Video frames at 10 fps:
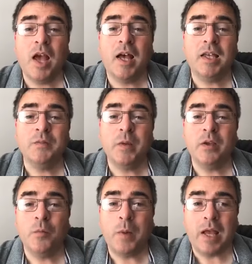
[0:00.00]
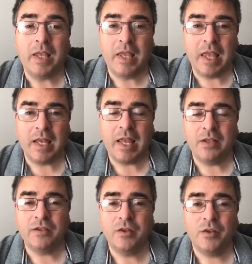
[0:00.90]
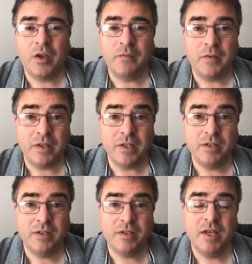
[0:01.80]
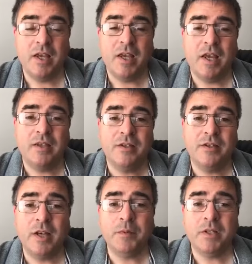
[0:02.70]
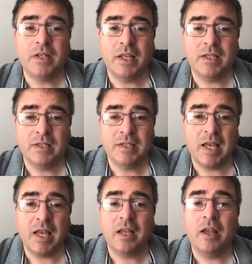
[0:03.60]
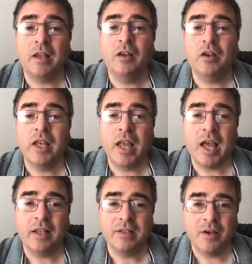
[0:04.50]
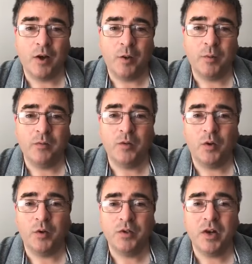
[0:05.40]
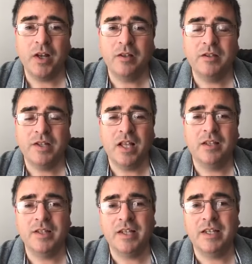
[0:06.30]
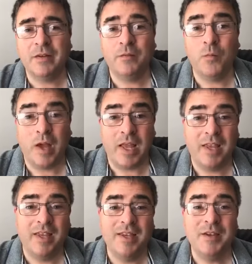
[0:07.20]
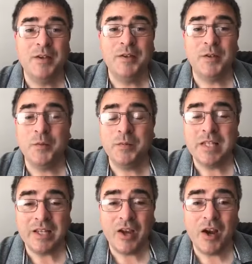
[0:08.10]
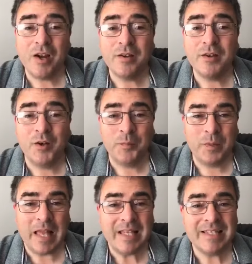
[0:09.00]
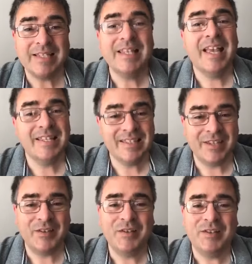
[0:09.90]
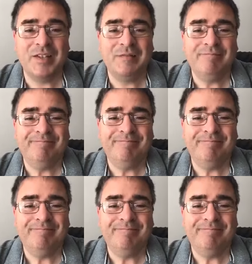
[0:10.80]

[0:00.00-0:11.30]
as we go back again into Ephesians, into chapter 6, and looking at the armour of God, trying to challenge it in a different way. So take care. God bless. See you all soon.